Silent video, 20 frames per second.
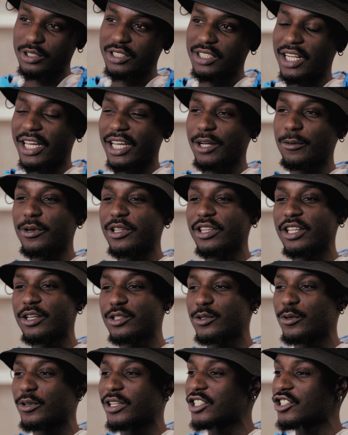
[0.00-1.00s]
like when they're
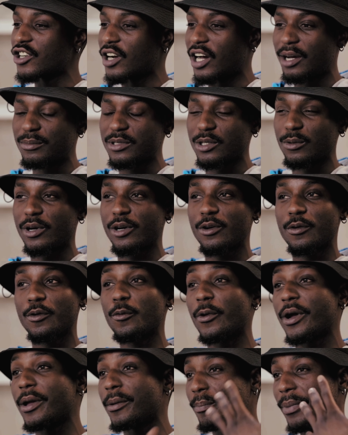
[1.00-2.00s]
doing drums and whatnot,
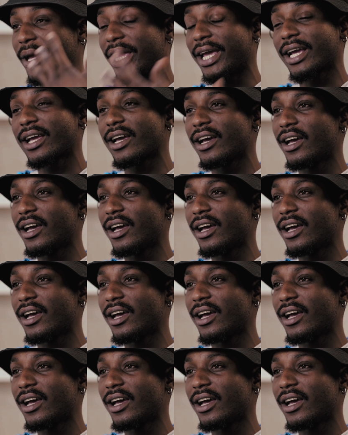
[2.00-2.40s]
way back.